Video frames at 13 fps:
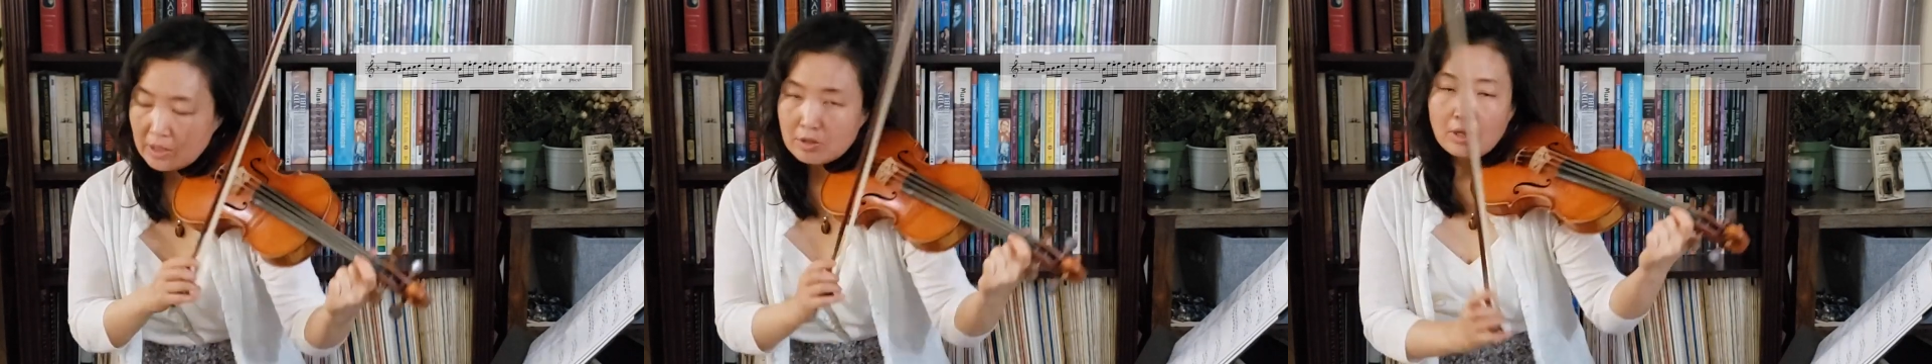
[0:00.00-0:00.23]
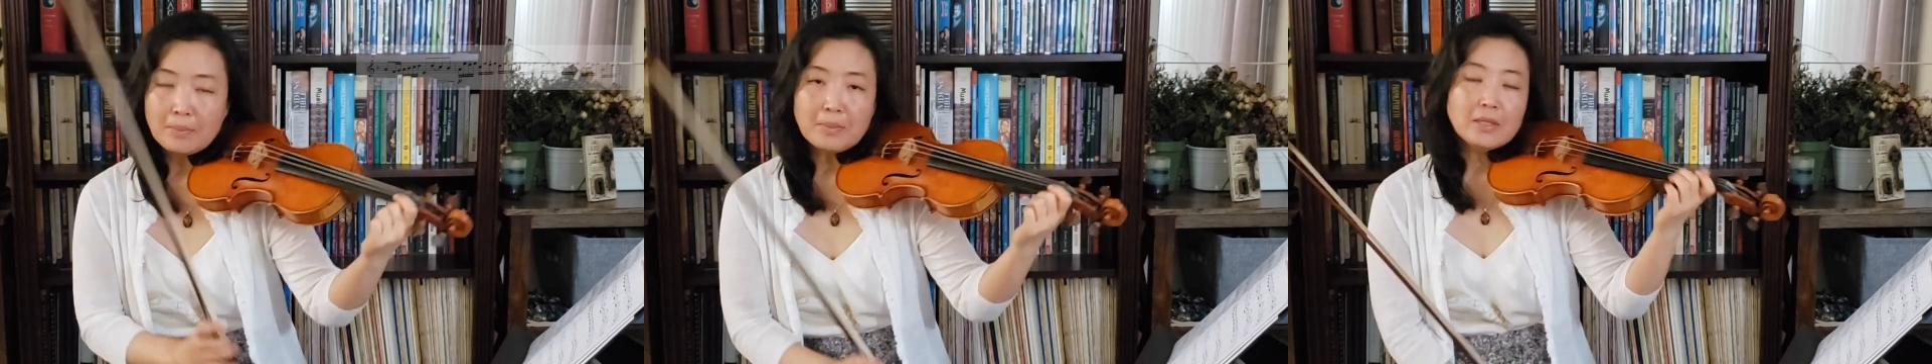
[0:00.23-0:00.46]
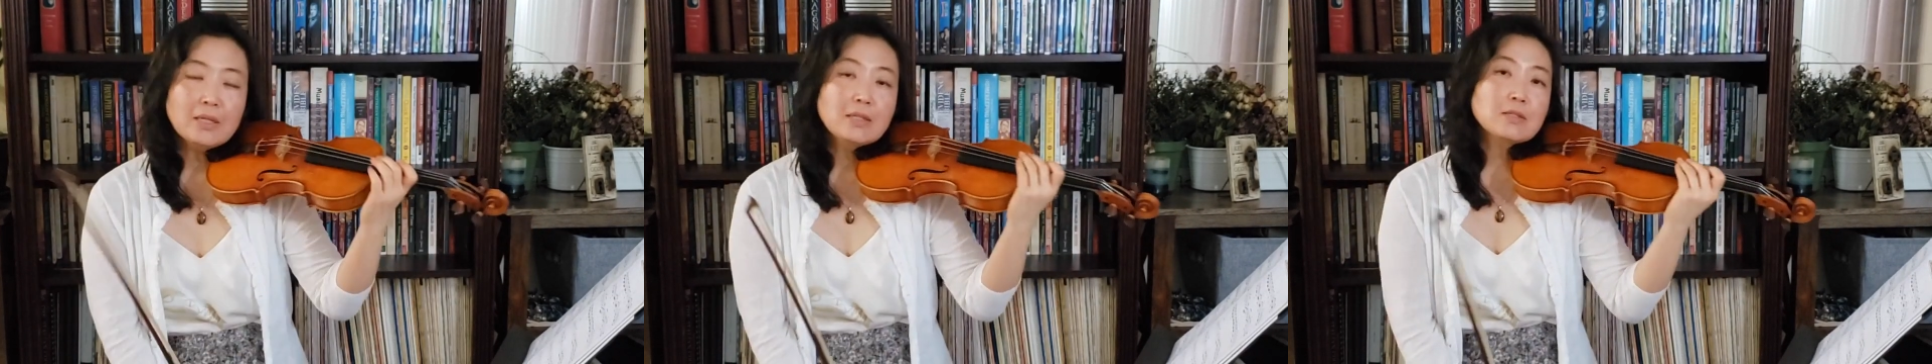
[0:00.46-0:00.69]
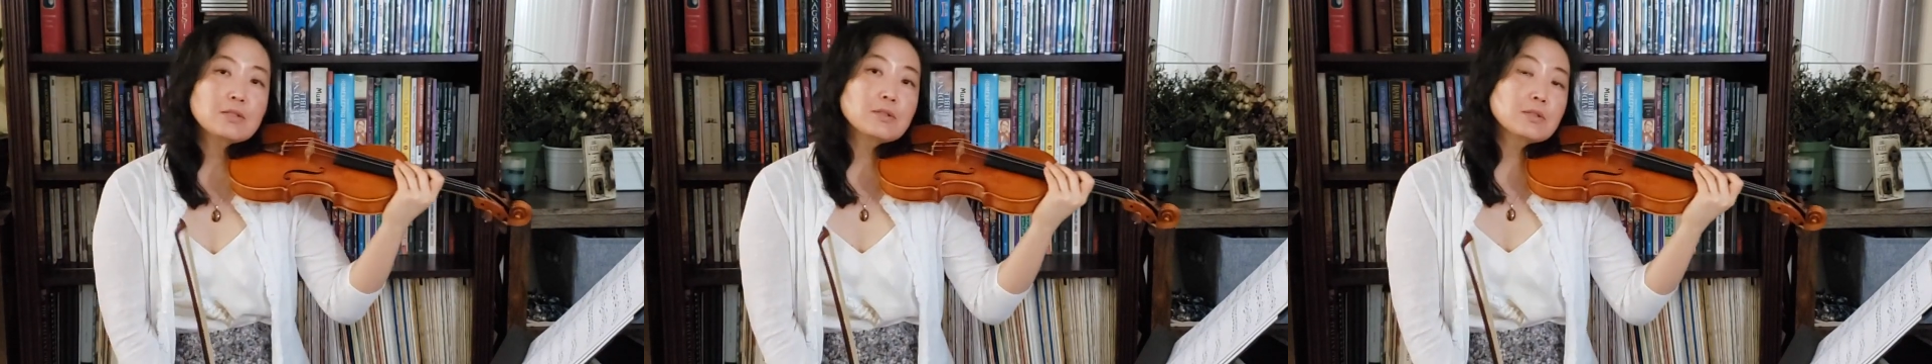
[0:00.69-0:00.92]
So I'm going to
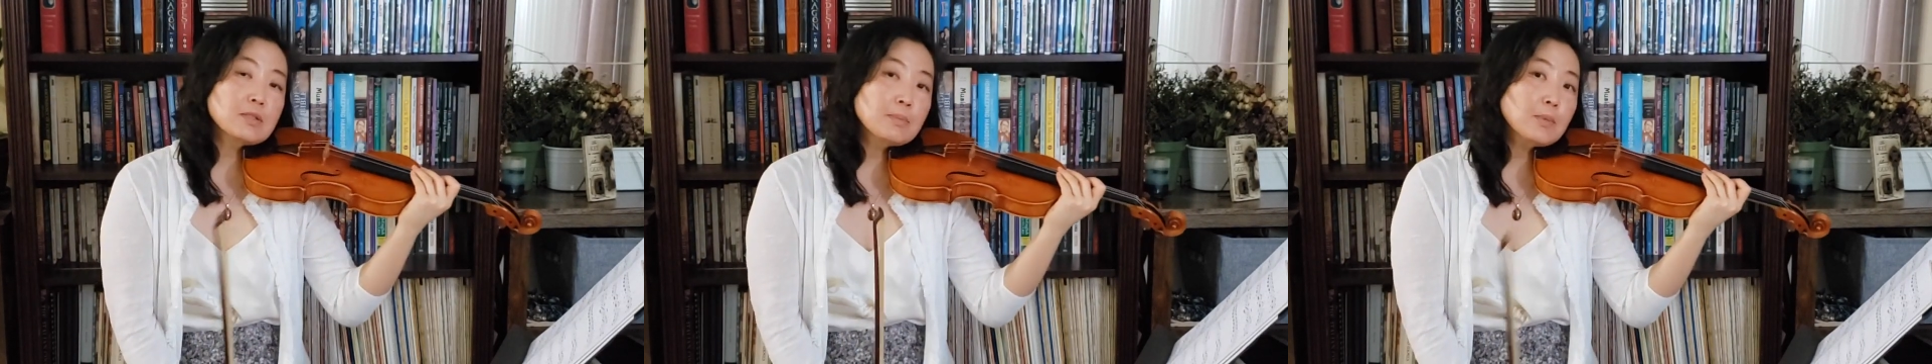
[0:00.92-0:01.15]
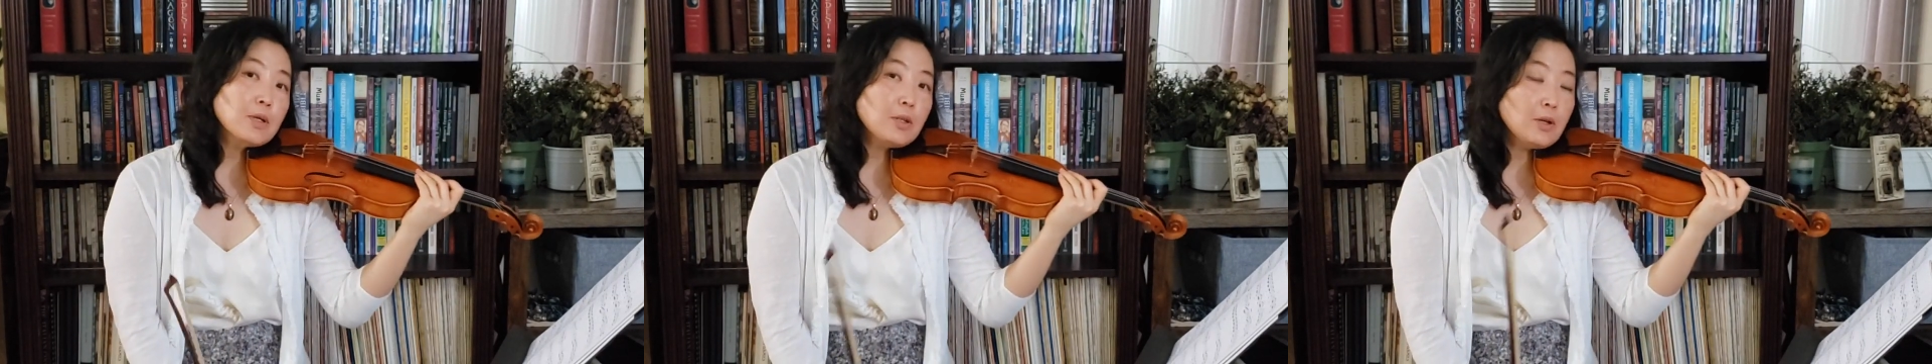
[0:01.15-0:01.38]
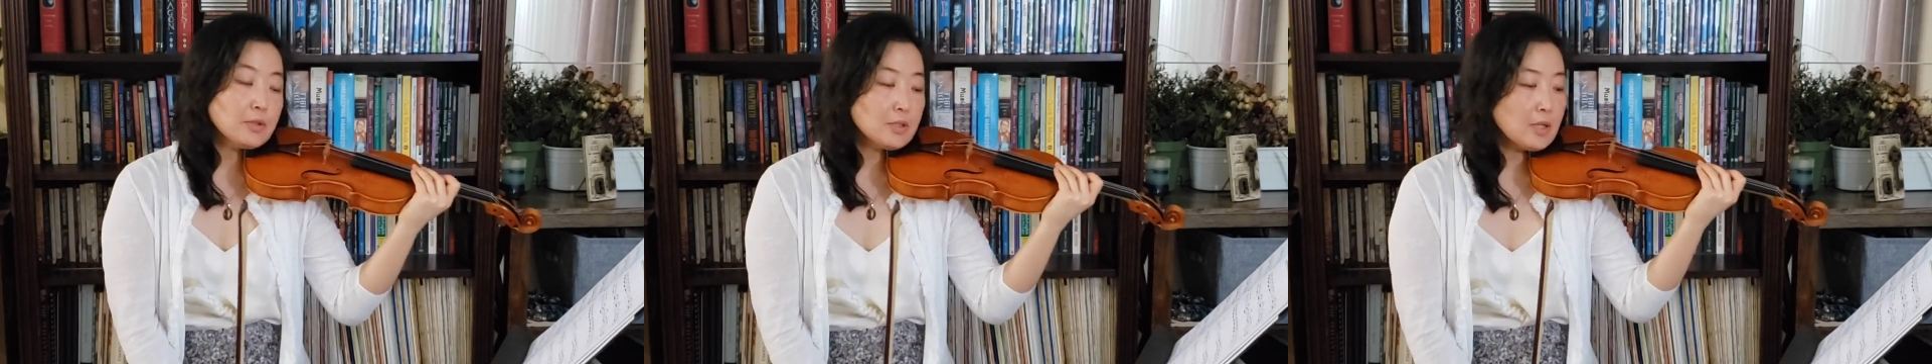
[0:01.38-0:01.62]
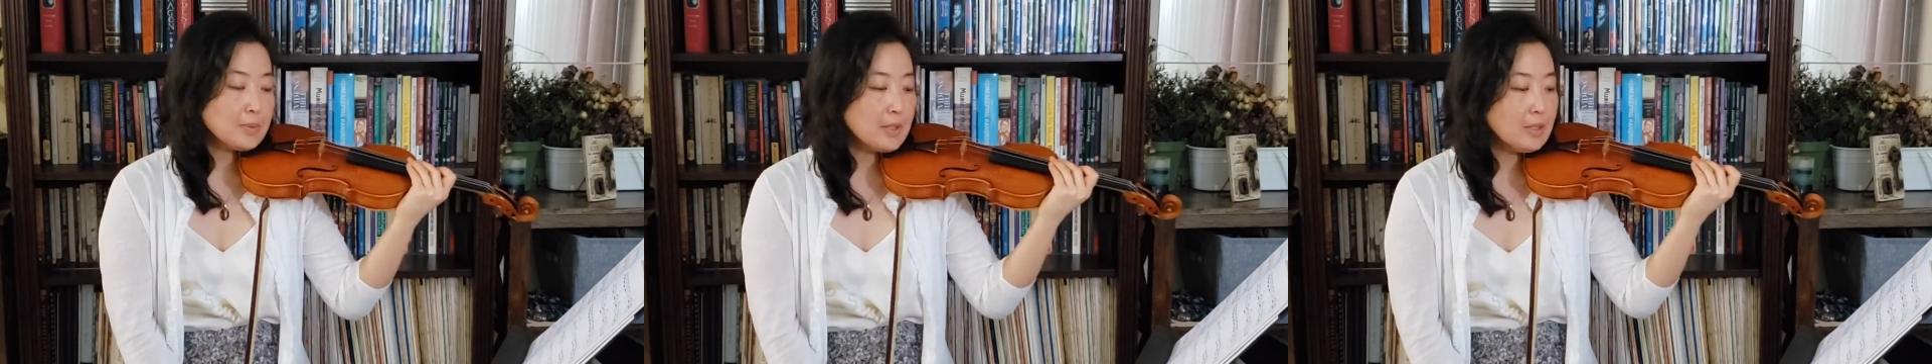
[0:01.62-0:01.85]
insert some
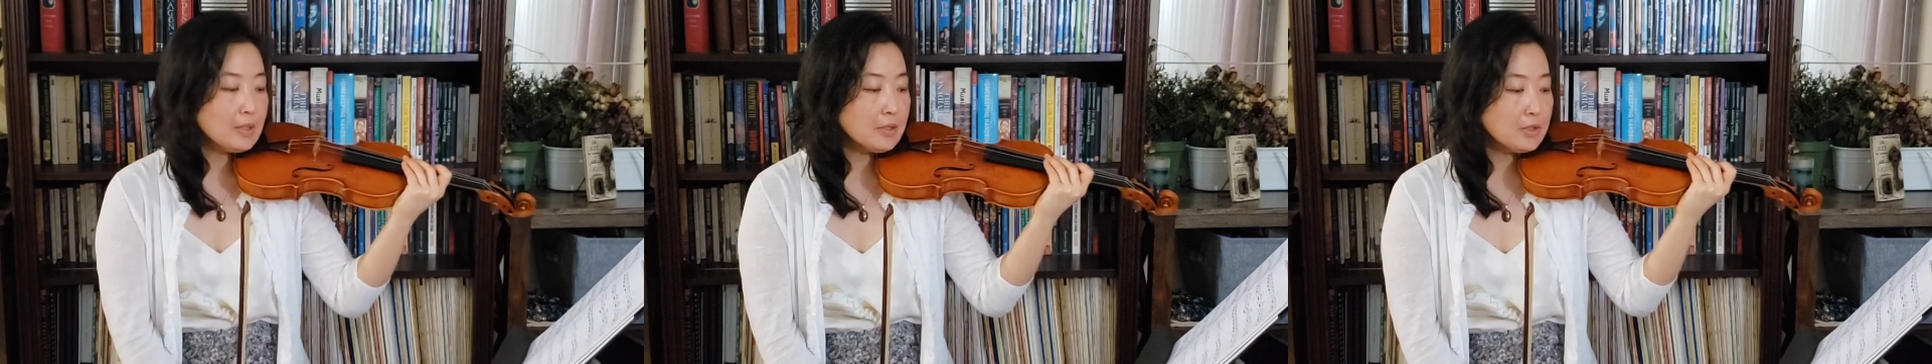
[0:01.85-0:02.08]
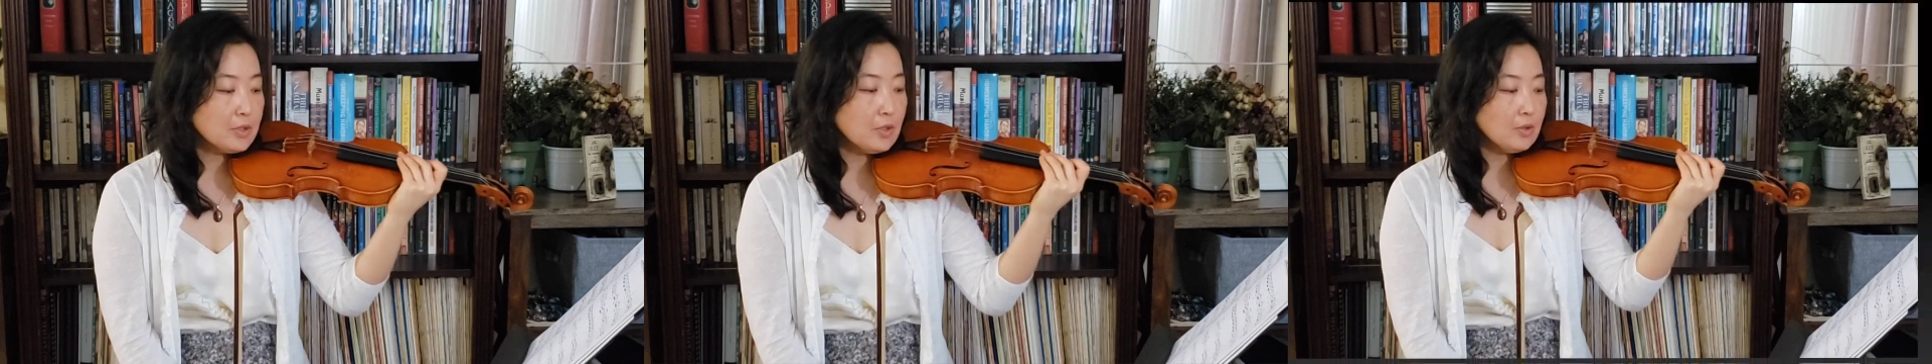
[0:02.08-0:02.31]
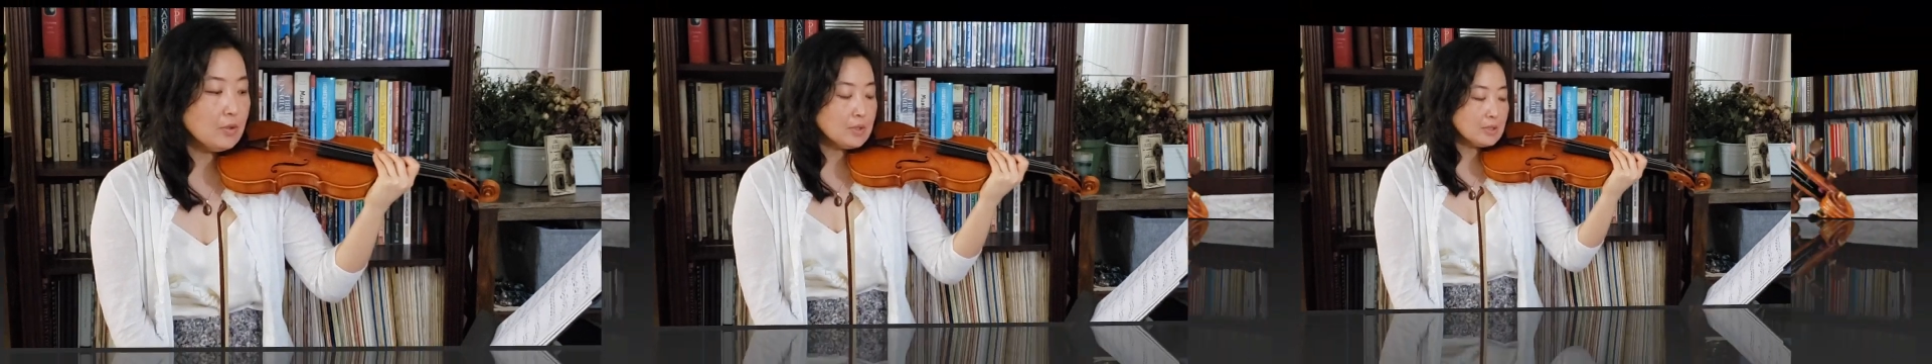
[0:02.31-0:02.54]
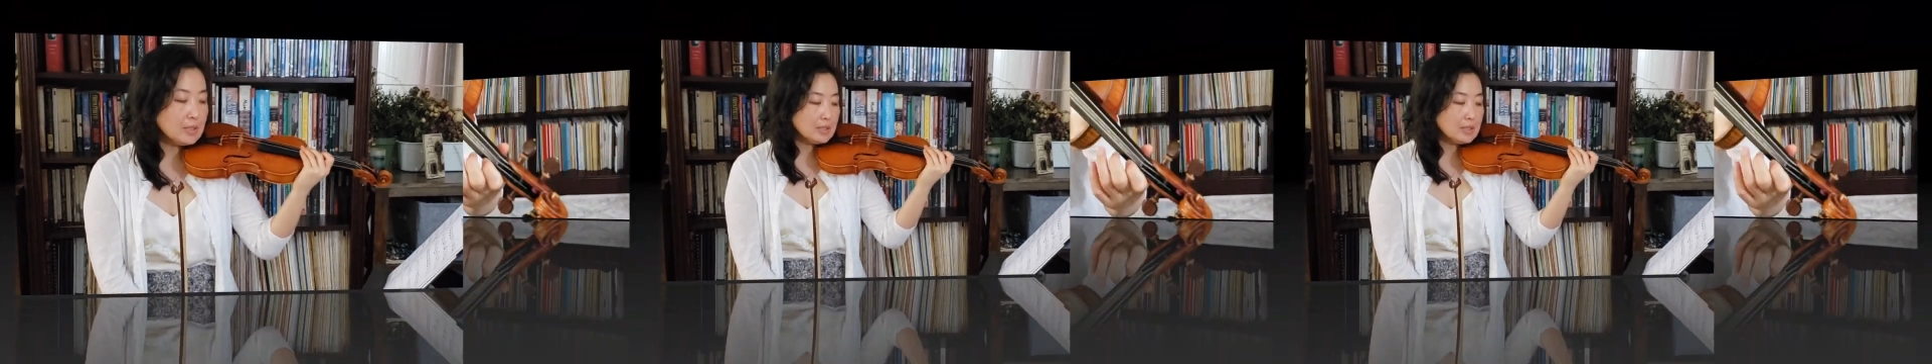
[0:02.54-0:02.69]
close-ups in there so you can